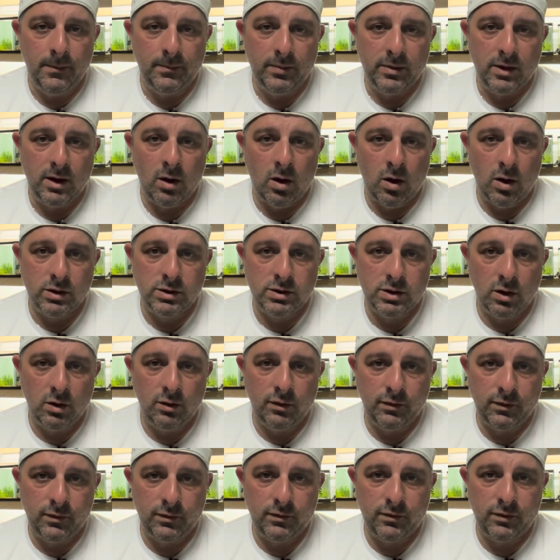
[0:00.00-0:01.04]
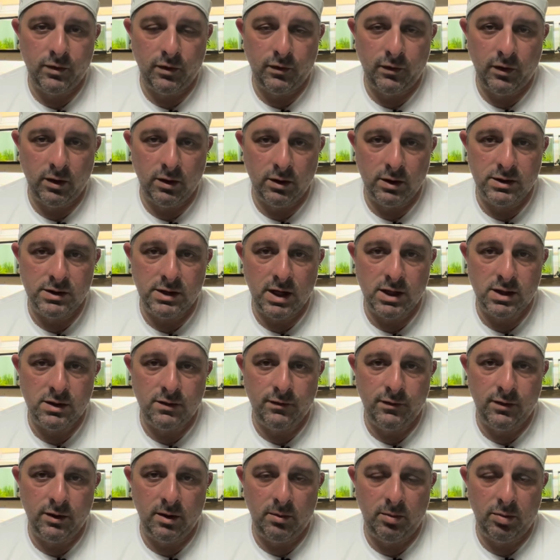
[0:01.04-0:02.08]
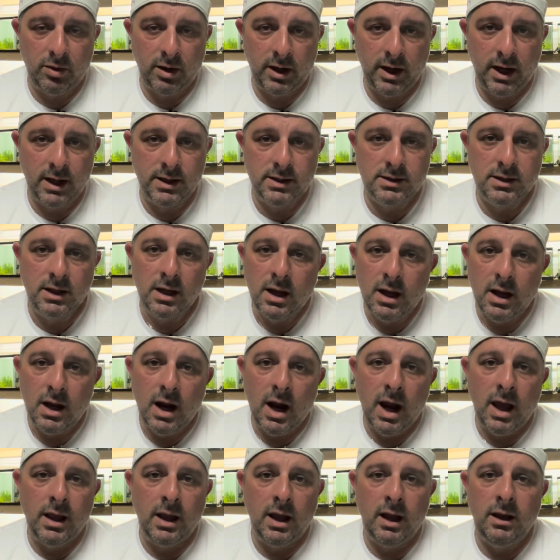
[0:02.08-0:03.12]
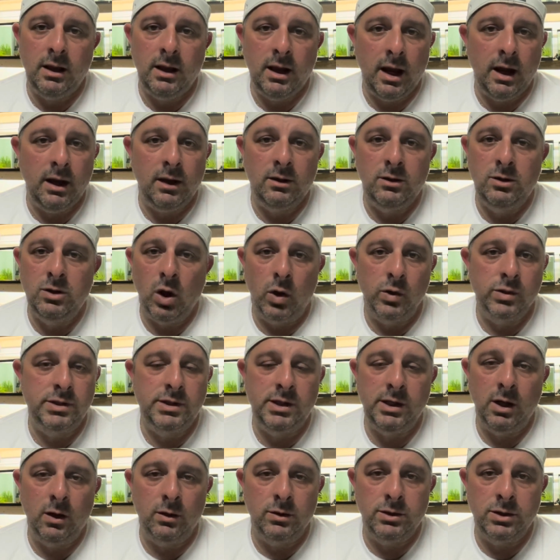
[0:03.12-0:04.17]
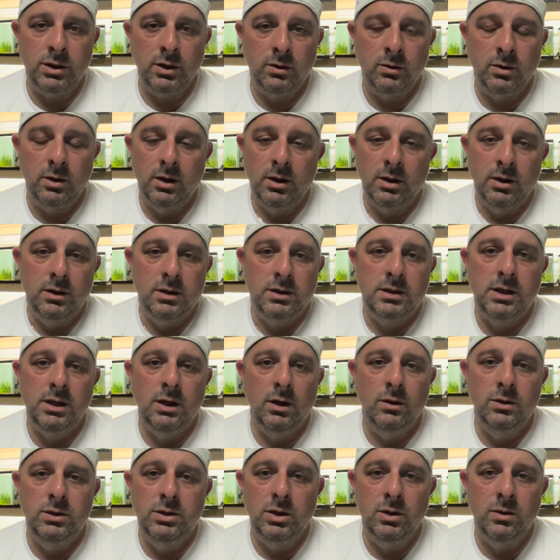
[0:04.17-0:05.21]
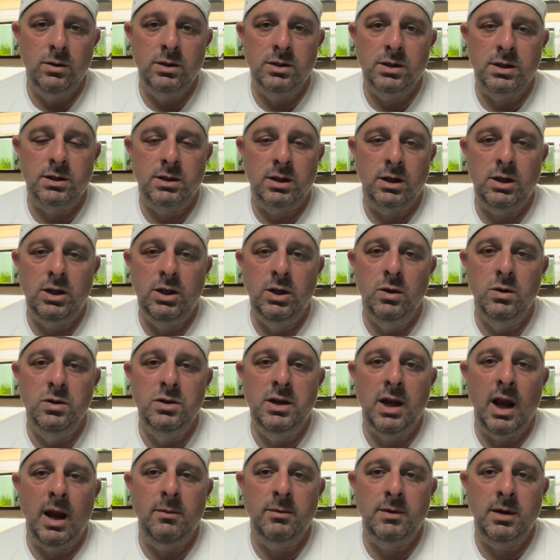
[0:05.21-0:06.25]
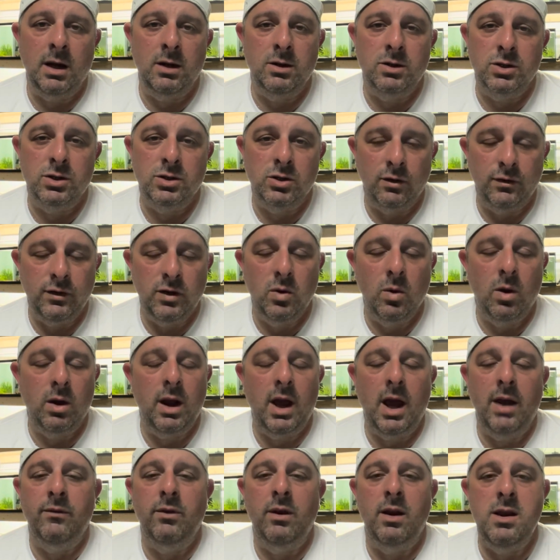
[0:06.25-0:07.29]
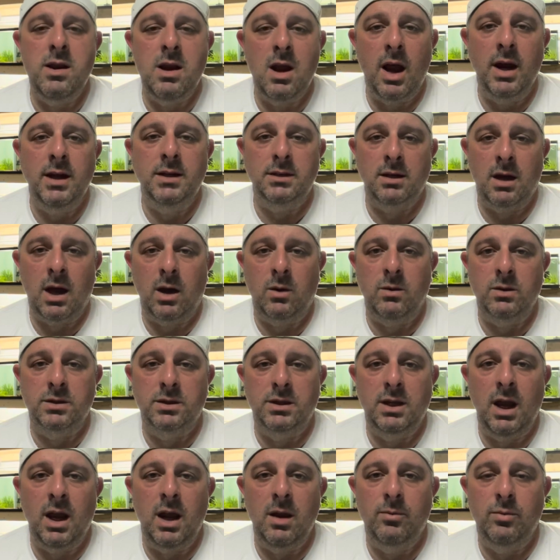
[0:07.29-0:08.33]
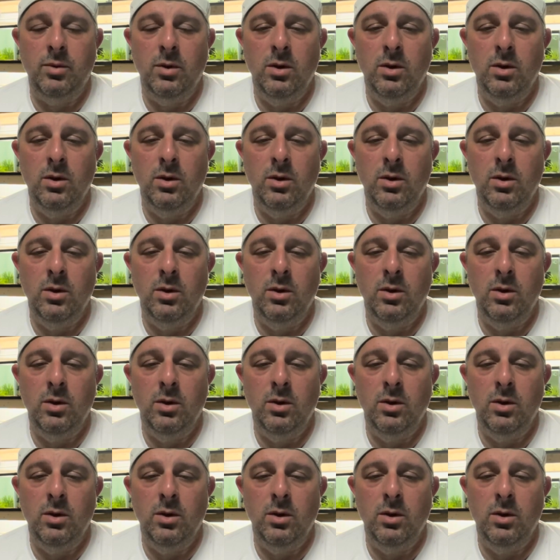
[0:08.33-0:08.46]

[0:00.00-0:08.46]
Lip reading: also for fertilization for the plants, and then they dose CO2. CO2 is just a huge game changer. So if you want to have a nice aquascape